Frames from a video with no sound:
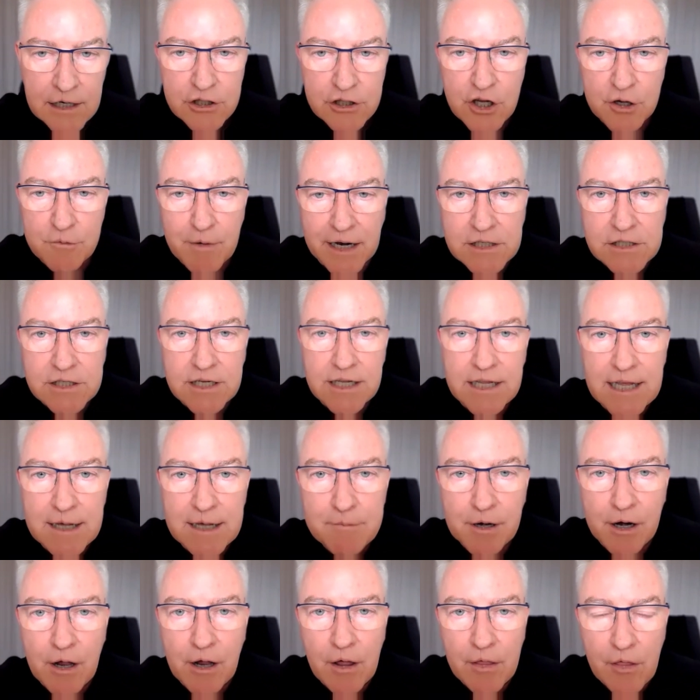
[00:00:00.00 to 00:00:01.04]
too much here,
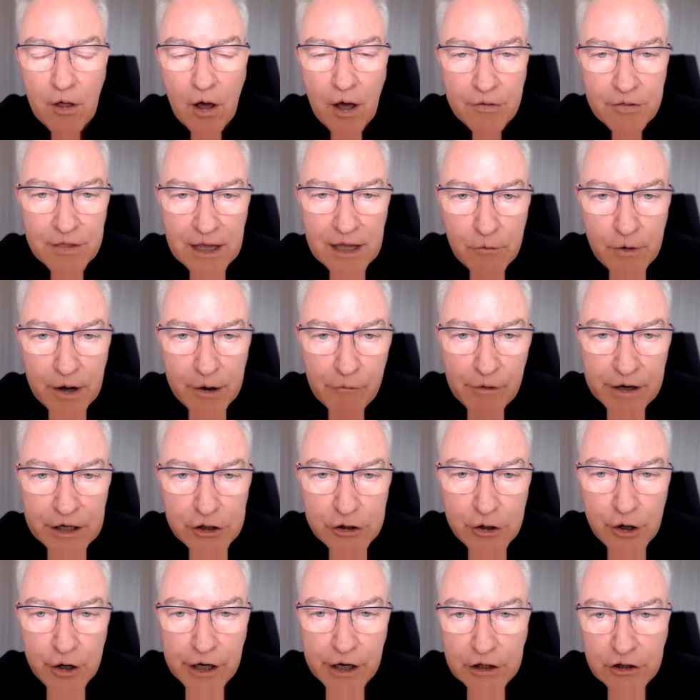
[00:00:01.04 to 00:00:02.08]
but I think we're
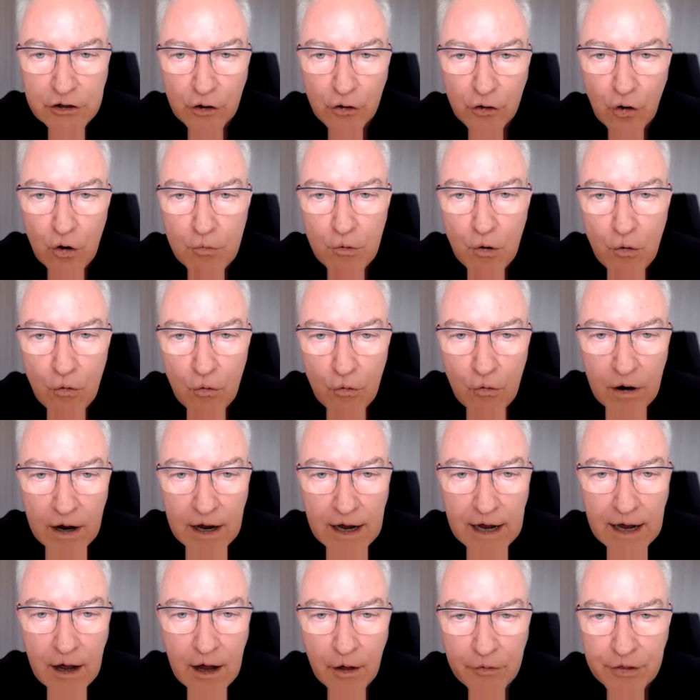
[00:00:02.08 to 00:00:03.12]
returning to normal.
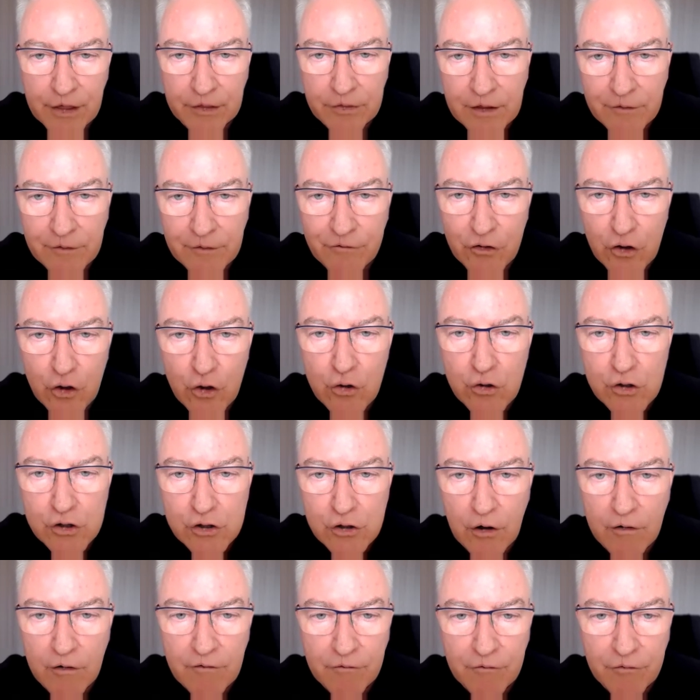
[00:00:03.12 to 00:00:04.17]
I think the
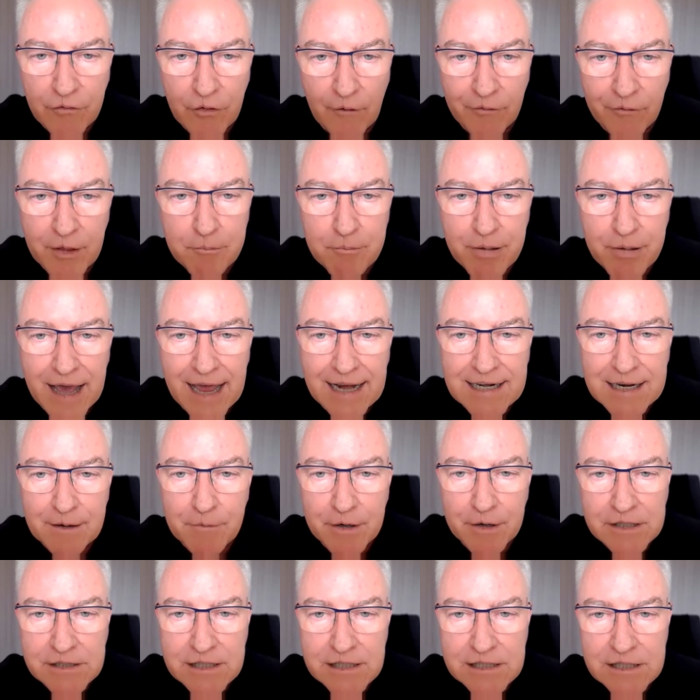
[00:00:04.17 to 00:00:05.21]
fuse of the
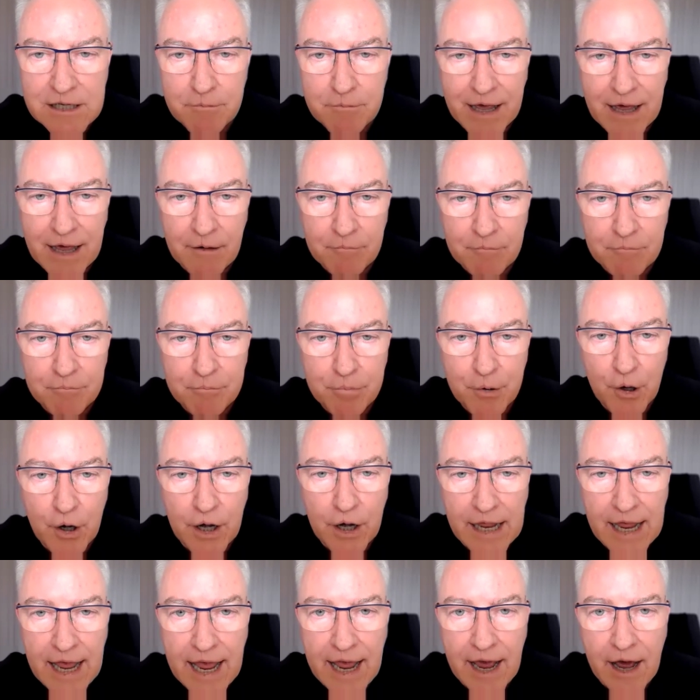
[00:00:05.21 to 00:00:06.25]
pandemic is just about
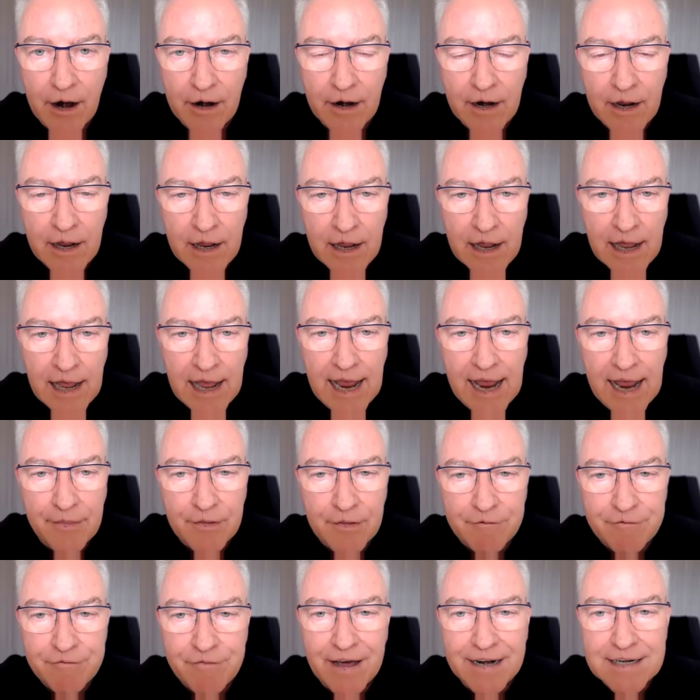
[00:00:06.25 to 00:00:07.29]
burning out, and
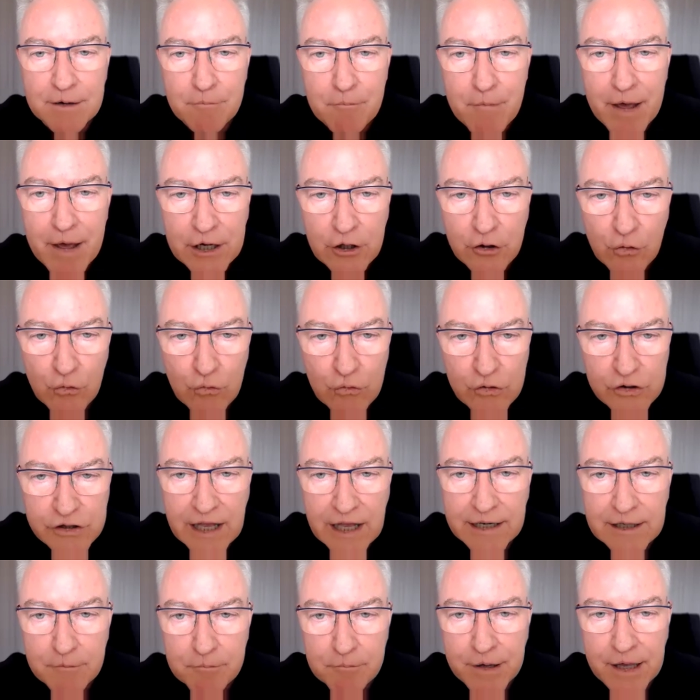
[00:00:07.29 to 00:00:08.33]
the fundamentals
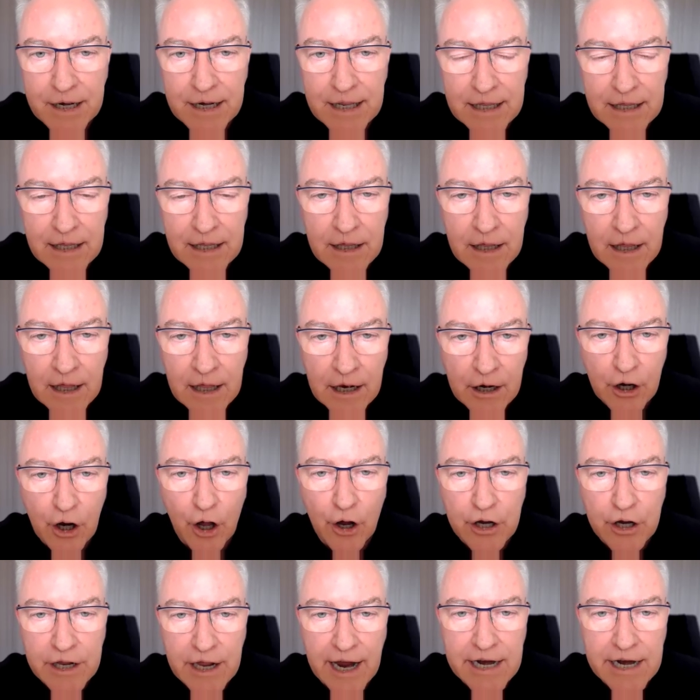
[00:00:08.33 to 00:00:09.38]
underpinning
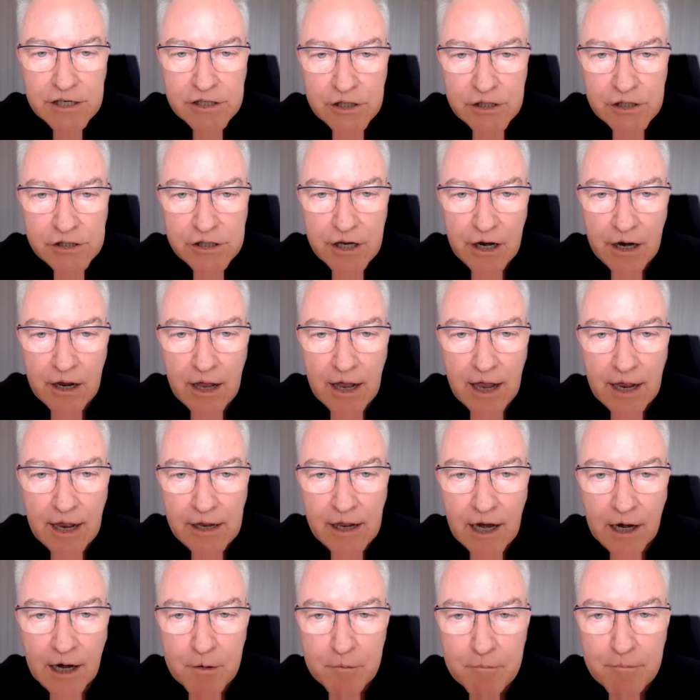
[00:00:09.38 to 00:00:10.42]
locations are
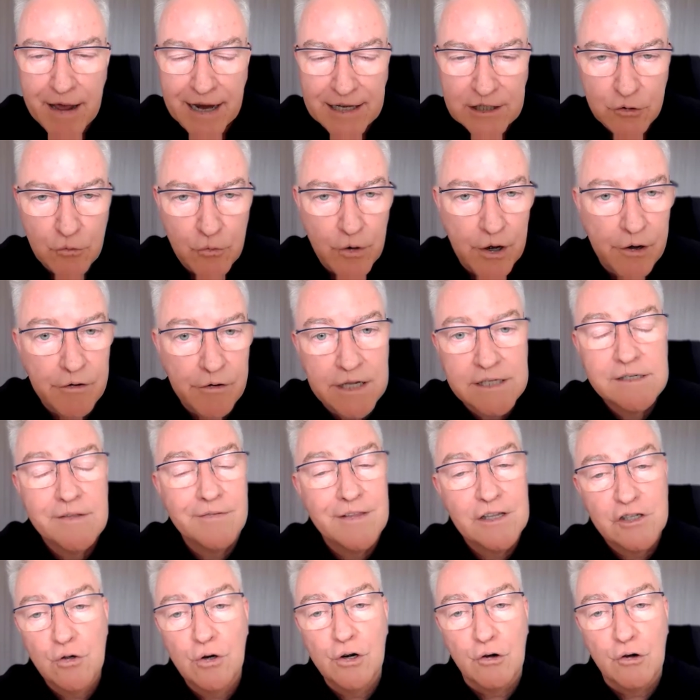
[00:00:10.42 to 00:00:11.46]
going to be back to where it is. And
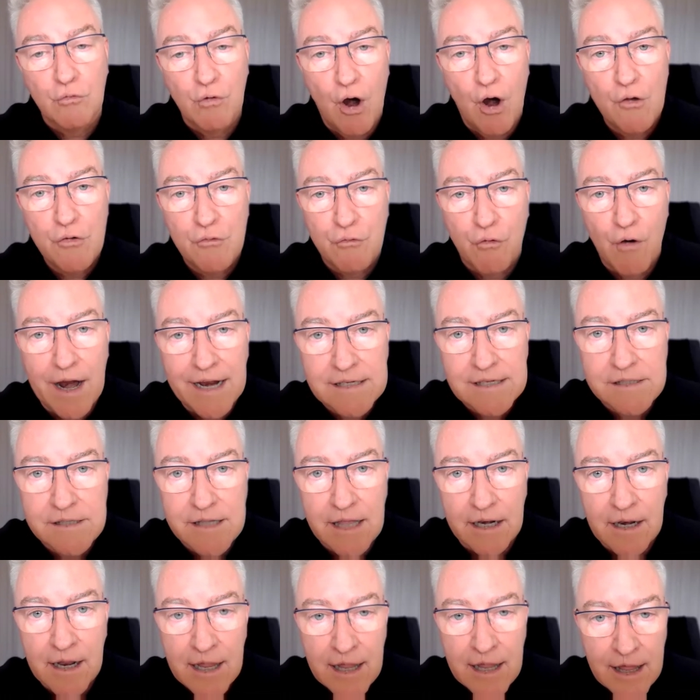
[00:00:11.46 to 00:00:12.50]
the sort of growth rates
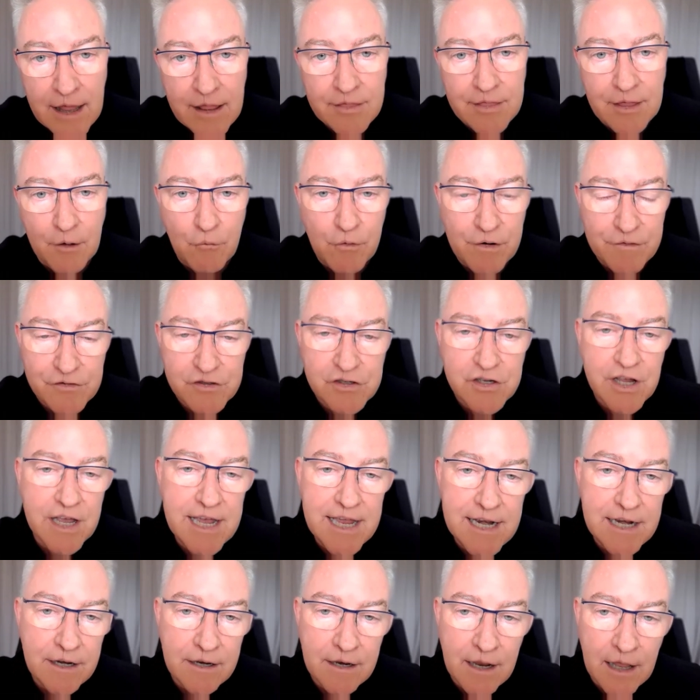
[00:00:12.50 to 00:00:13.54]
that we've
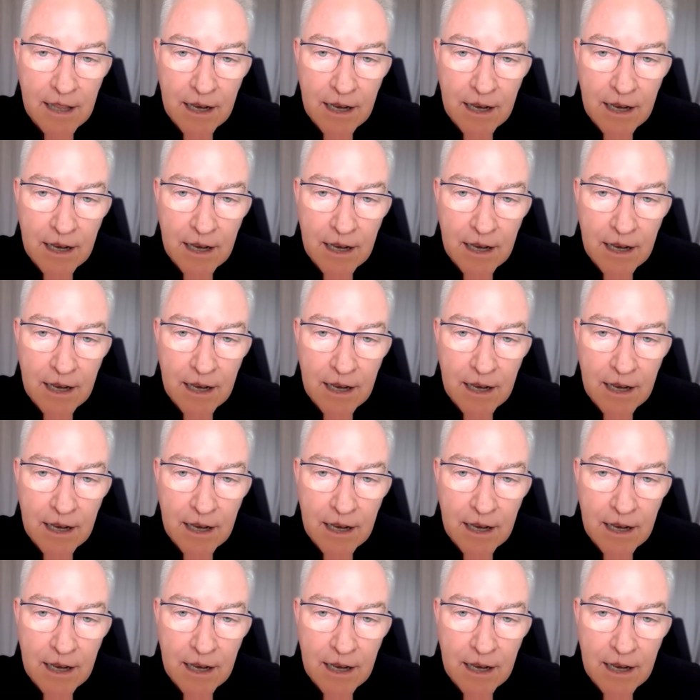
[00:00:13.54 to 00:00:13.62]
seen